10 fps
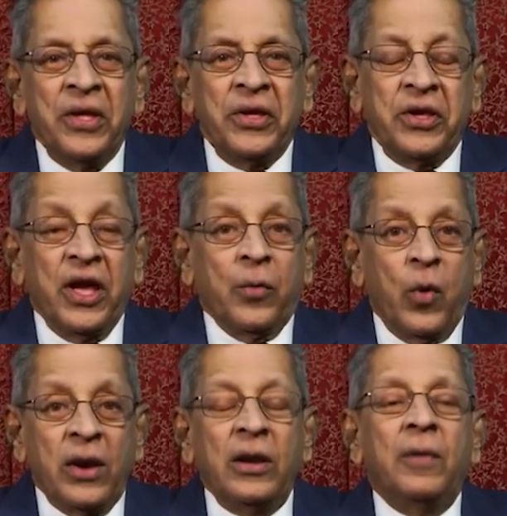Here,
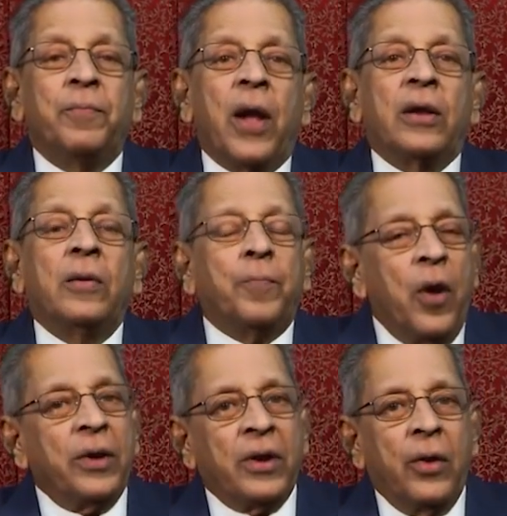one important
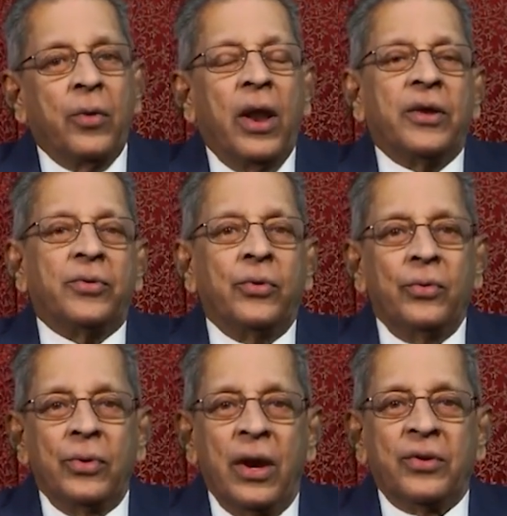point I would like
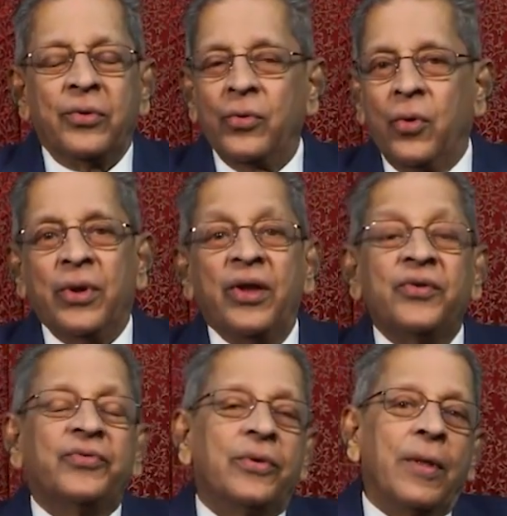to let you know
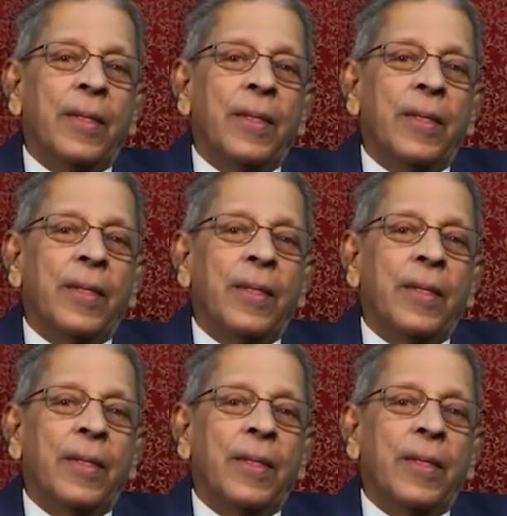is